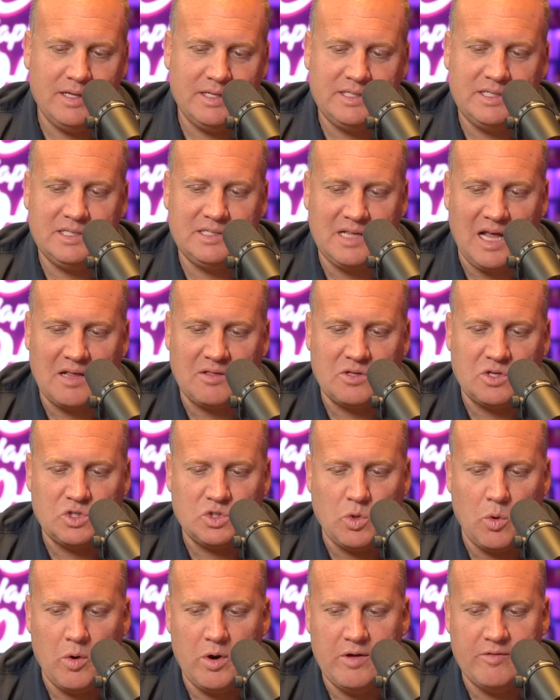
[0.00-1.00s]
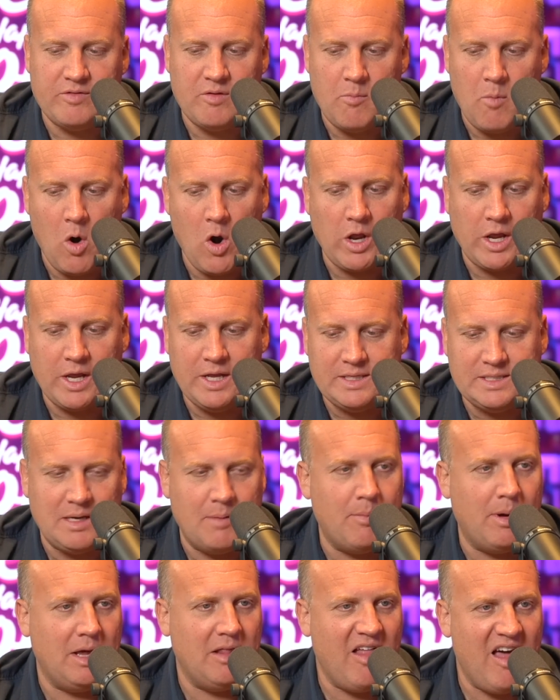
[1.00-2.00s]
is like the story of the markets and my
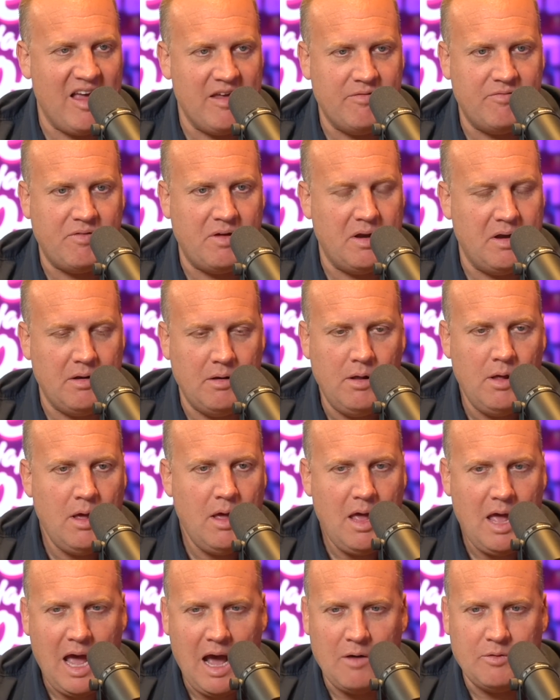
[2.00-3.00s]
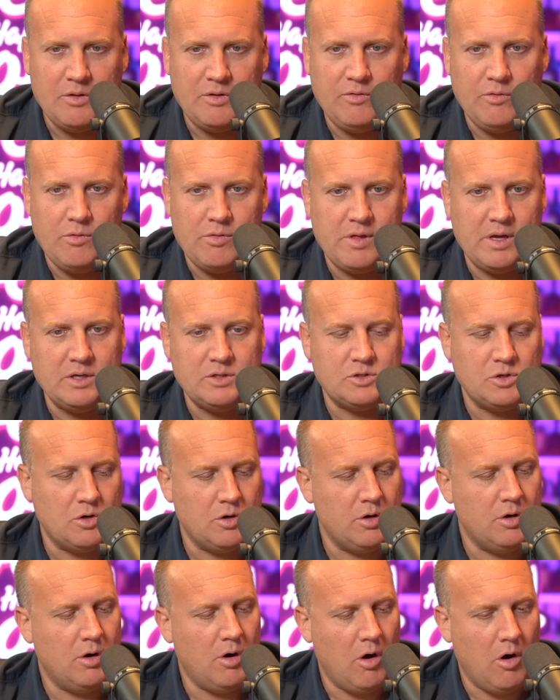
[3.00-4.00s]
life and how the two things
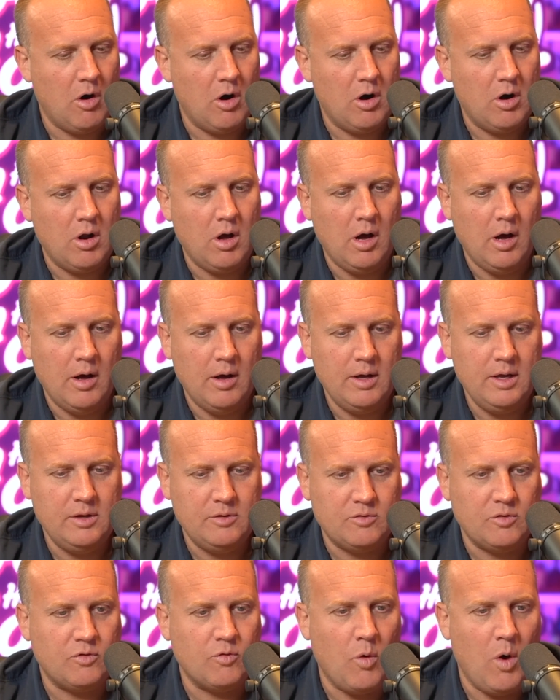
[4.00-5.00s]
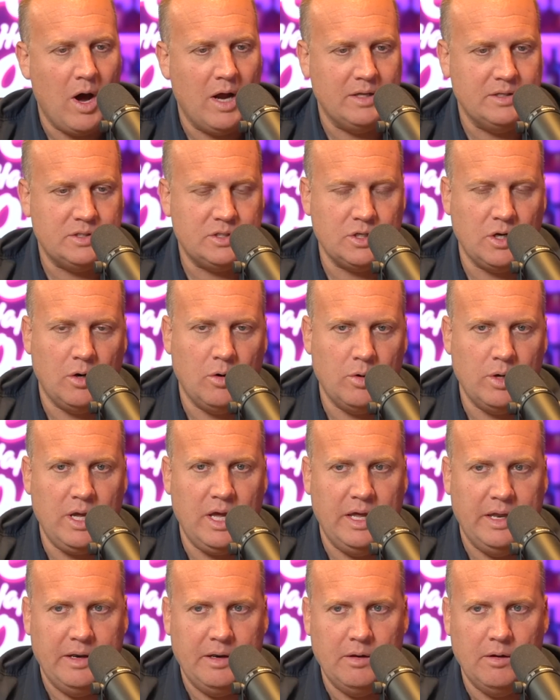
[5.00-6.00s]
are intertwined. So
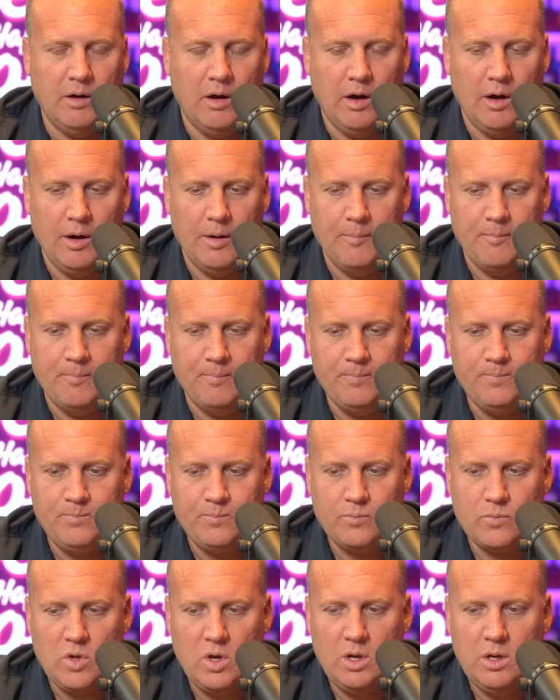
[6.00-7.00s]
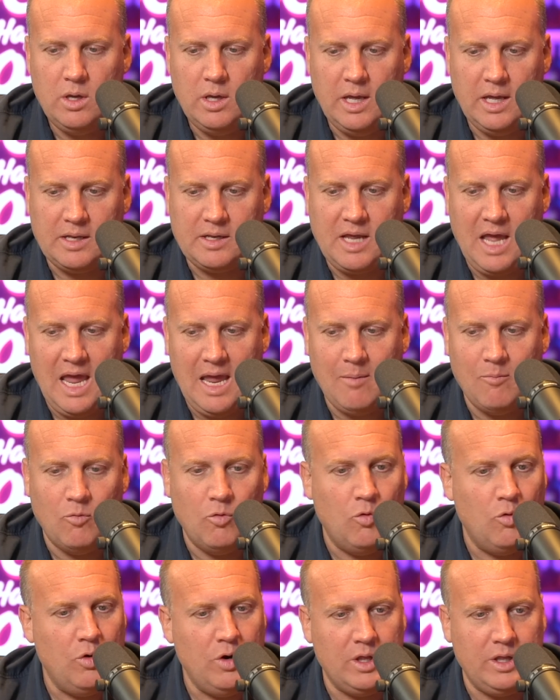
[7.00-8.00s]
it came
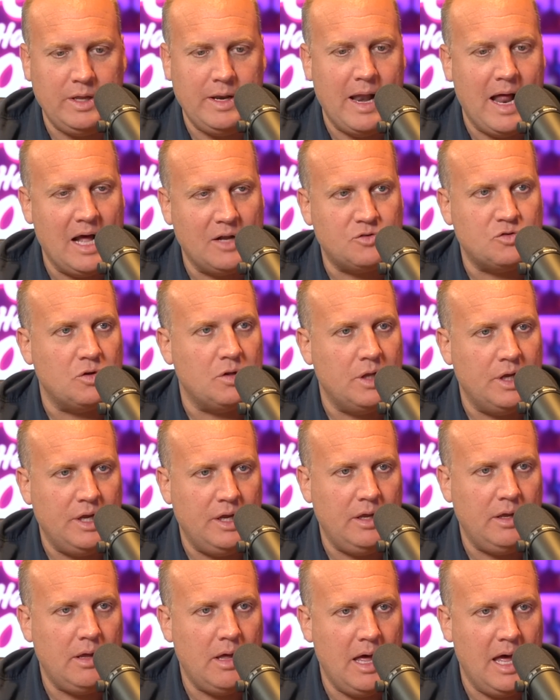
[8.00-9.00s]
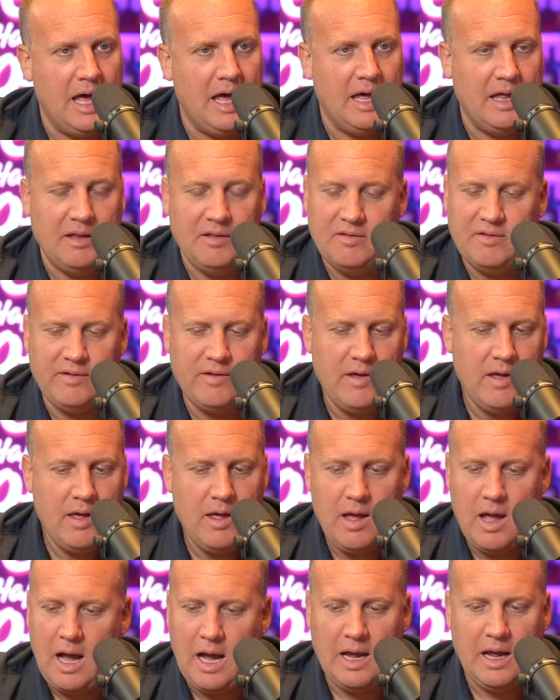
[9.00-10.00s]
really naturally, and
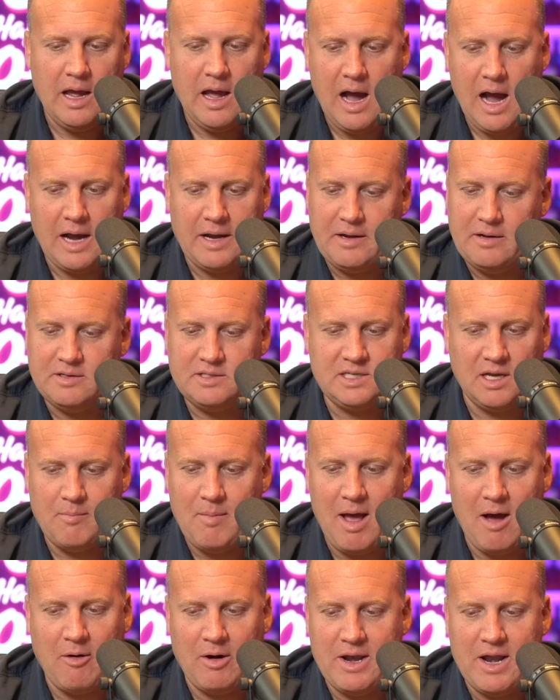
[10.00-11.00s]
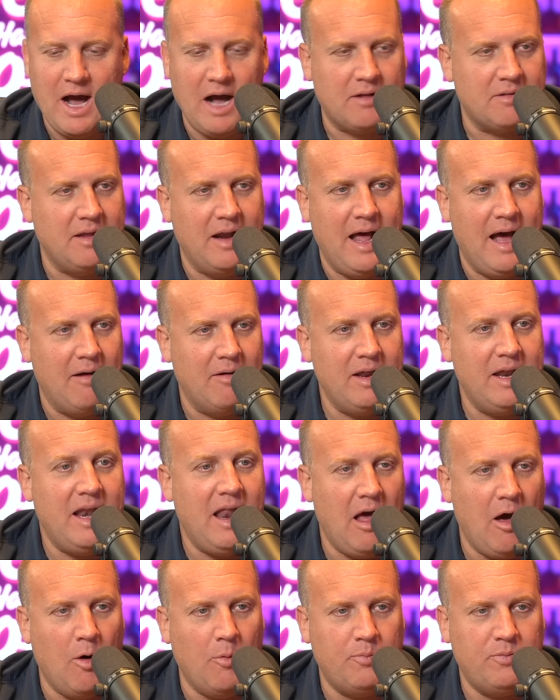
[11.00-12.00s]
I somehow I knocked it out. It
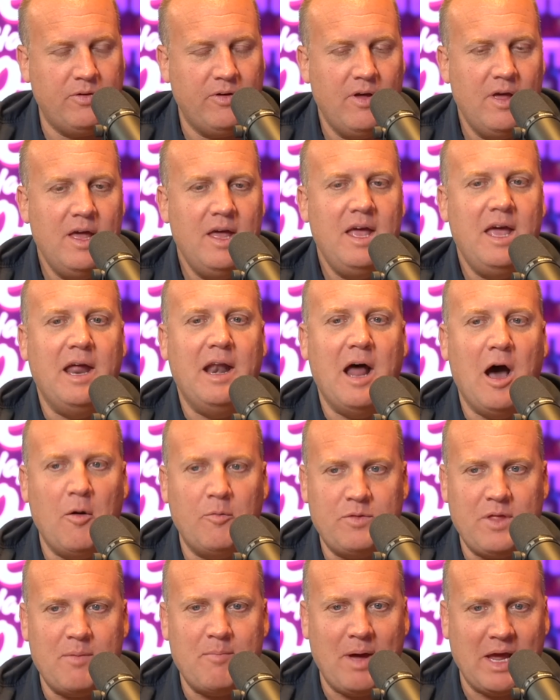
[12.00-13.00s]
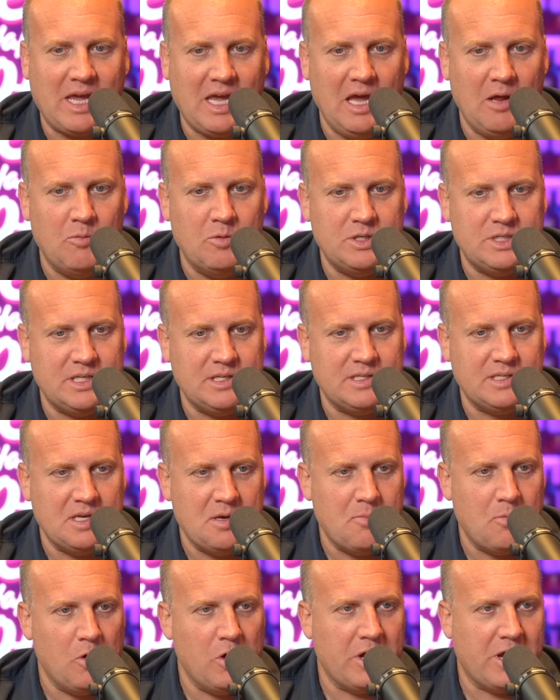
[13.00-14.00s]
helped. It helped that my kid was in
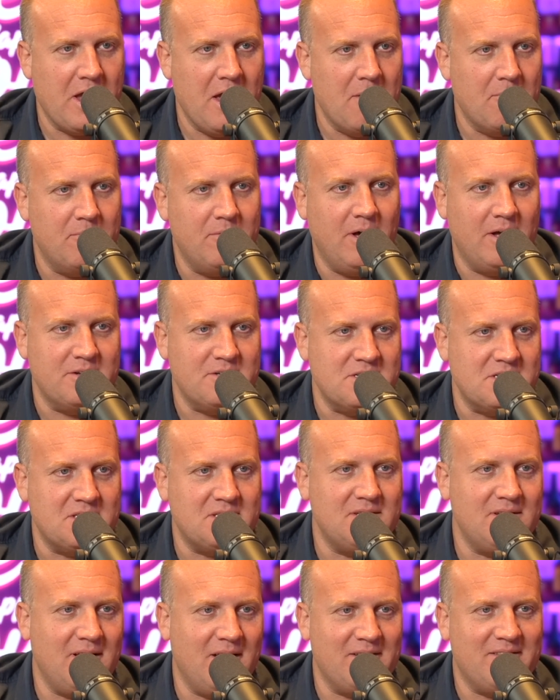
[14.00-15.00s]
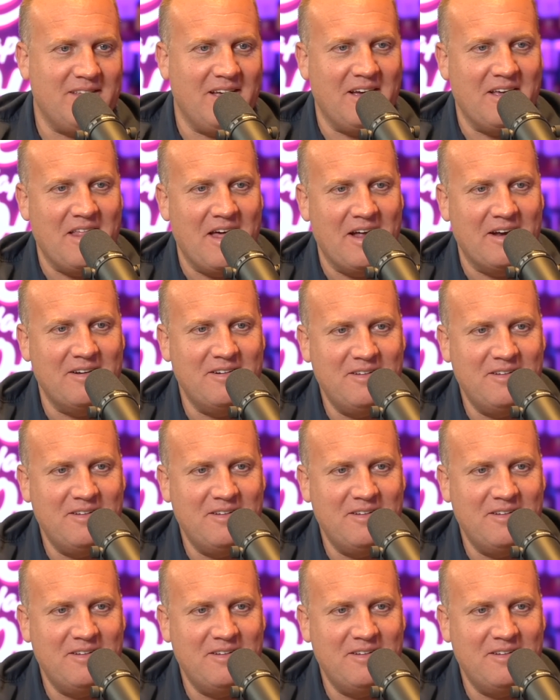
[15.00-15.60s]
sleepaway camp. I'll tell you that.